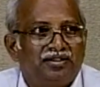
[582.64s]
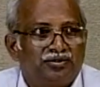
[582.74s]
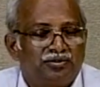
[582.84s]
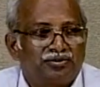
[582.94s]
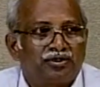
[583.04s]

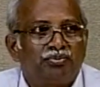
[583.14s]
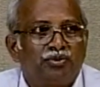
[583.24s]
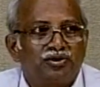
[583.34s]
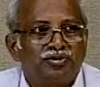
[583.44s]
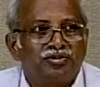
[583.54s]
to
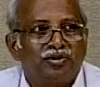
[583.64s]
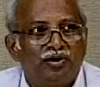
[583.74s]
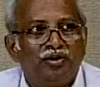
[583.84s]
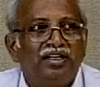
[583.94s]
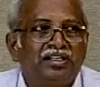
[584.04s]
support
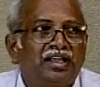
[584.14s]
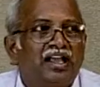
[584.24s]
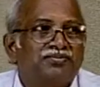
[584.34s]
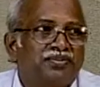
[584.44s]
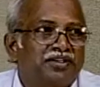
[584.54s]
oil and
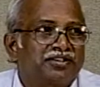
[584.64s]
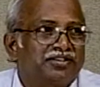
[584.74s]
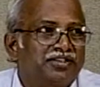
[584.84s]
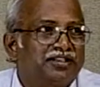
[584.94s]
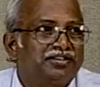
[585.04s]
gas
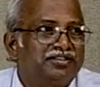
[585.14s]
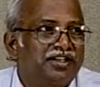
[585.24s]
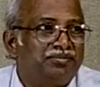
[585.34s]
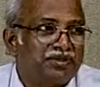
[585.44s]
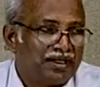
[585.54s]
production at the
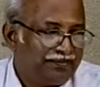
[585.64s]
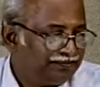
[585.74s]
same time.